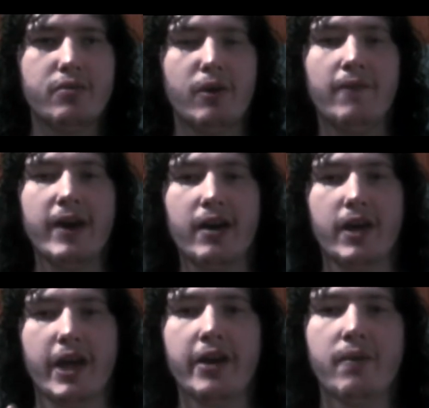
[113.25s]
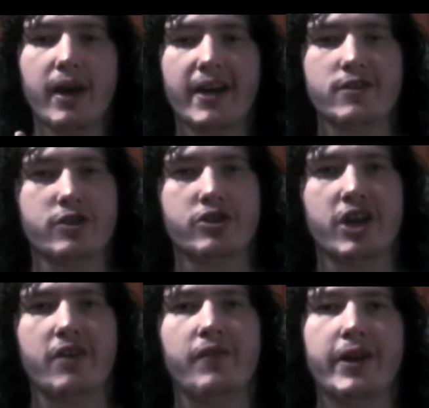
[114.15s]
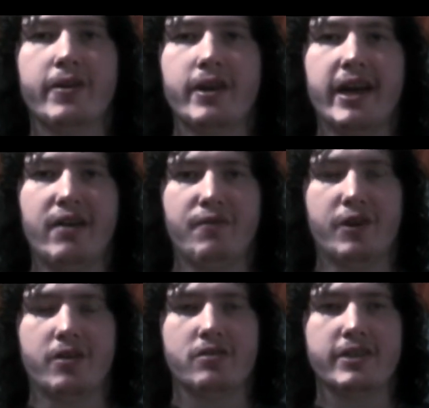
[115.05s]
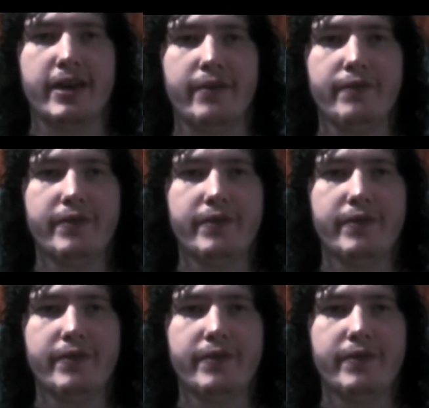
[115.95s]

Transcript: without you actually trying to figure it out for yourself.